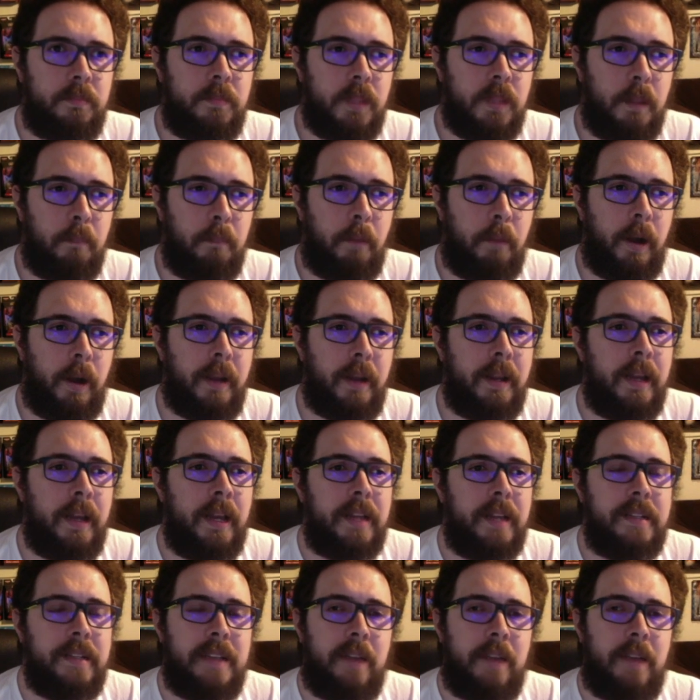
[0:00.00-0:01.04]
But
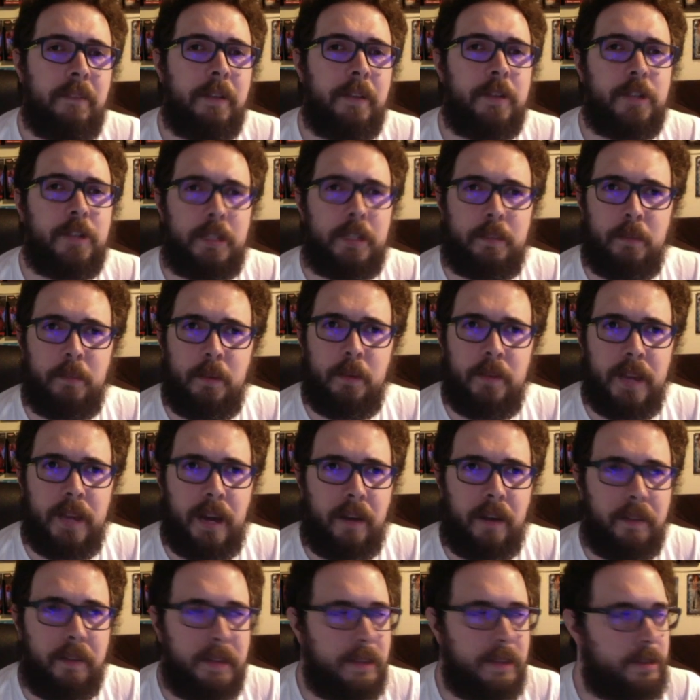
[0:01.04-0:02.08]
definitely check the movie
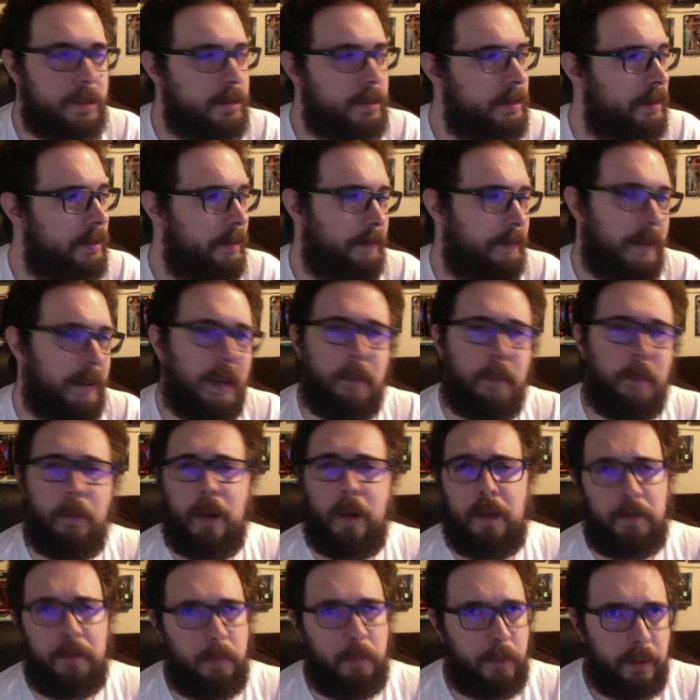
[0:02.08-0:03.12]
out. It's
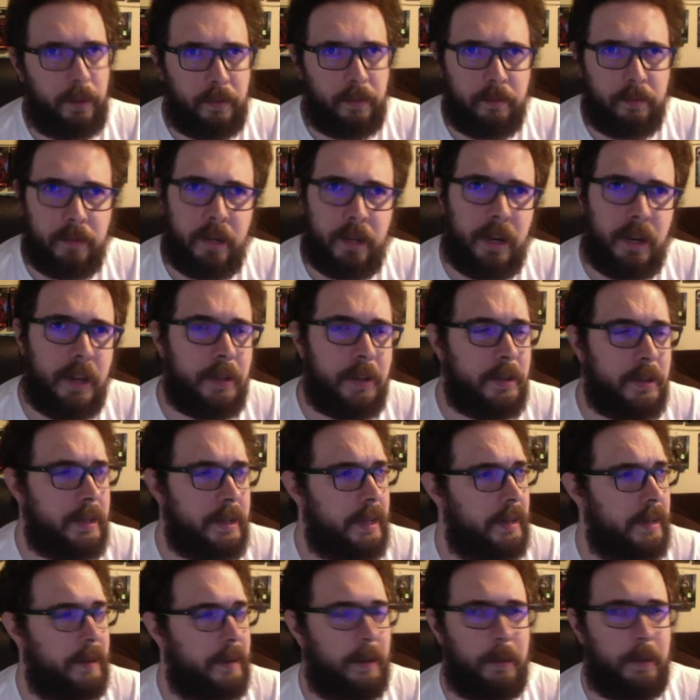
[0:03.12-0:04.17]
available everywhere. You can
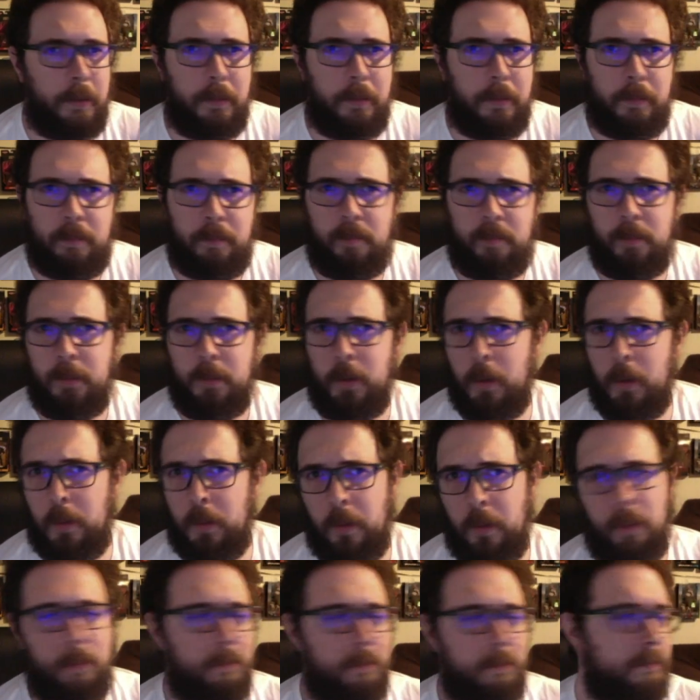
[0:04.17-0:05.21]
get it on
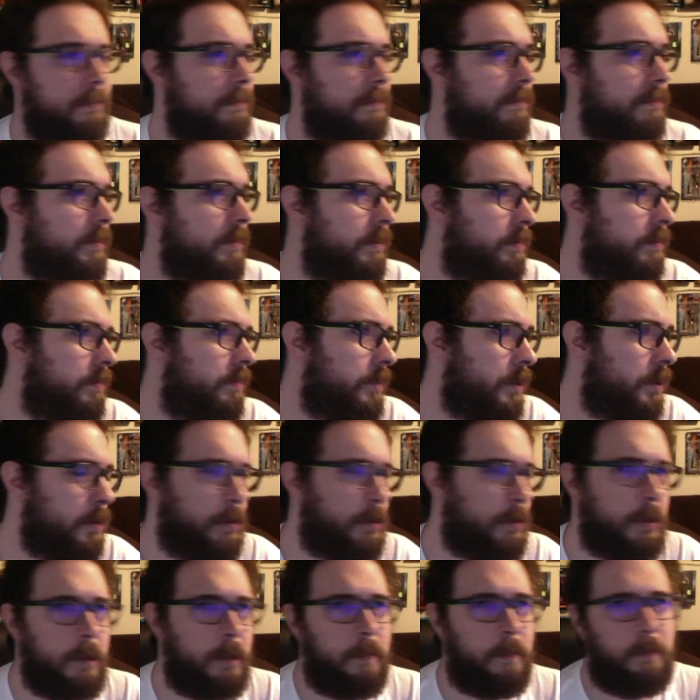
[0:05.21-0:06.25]
Google,
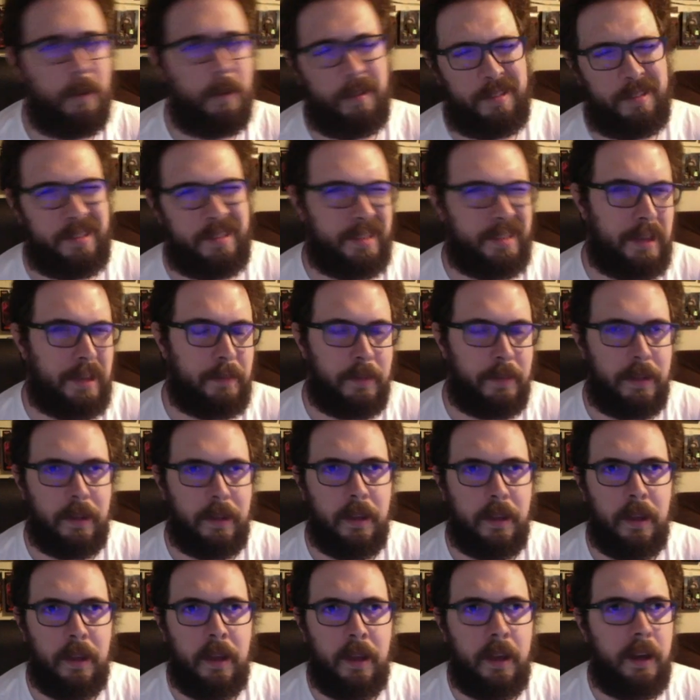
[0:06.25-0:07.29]
YouTube. Well, it's the same thing.
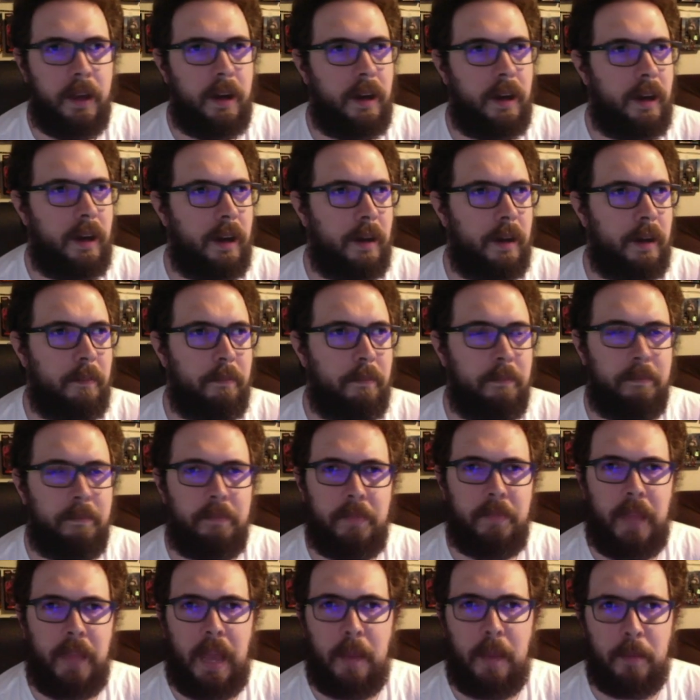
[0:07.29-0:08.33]

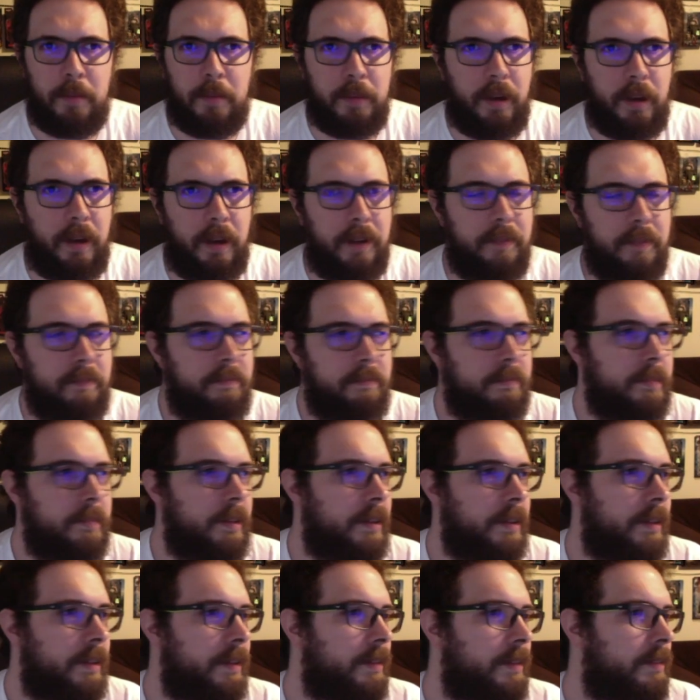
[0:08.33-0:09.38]
Amazon.
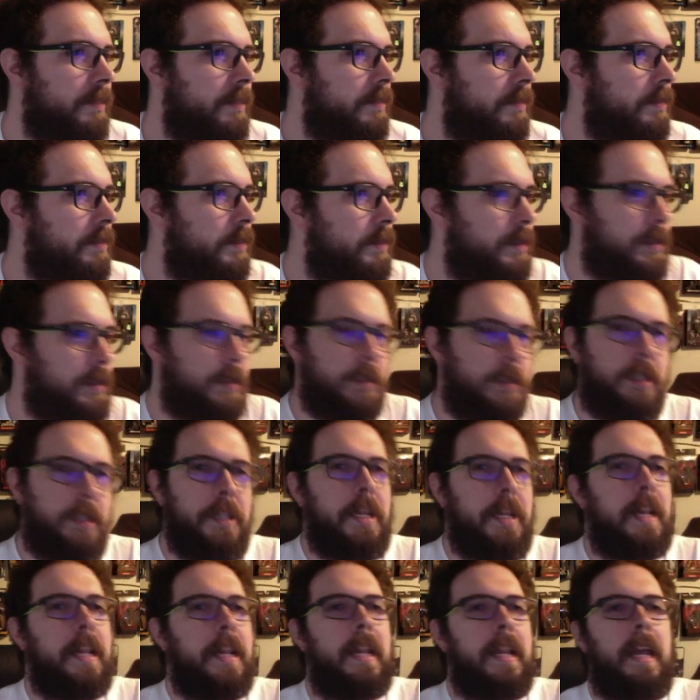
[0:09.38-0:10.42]
You
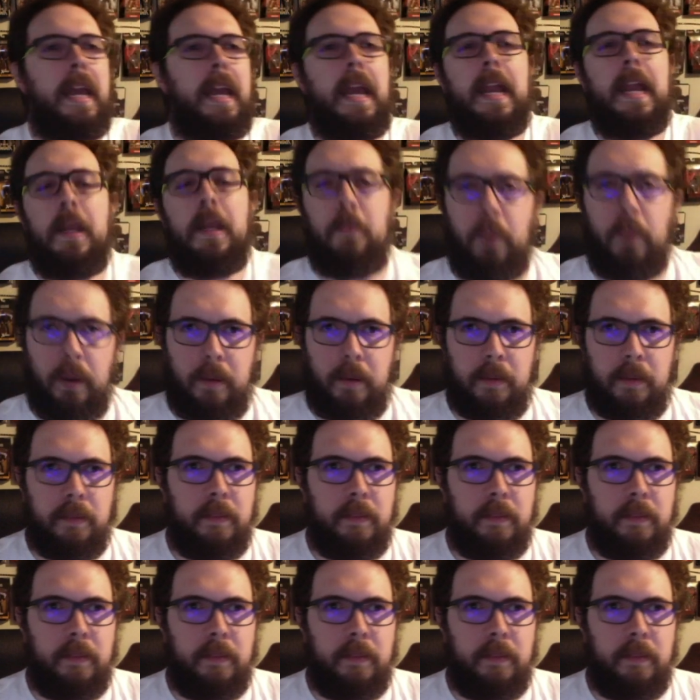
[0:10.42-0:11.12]
can get it anywhere.